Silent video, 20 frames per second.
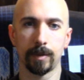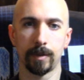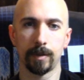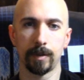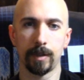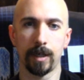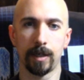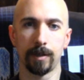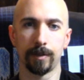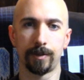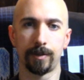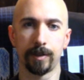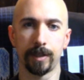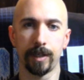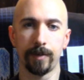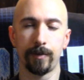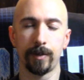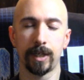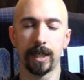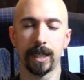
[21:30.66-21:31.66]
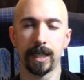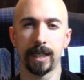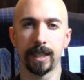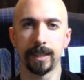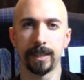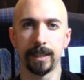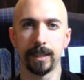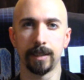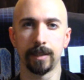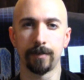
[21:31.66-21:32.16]
Now to give you an
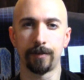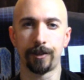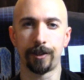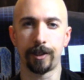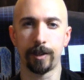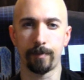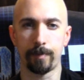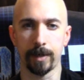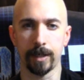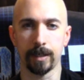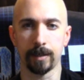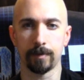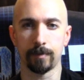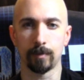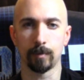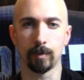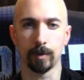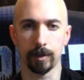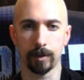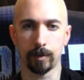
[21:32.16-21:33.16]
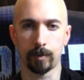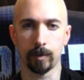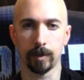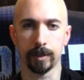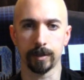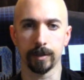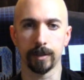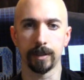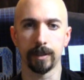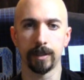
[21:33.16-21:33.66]
idea of shipping really
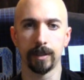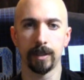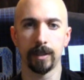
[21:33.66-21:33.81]
quickly,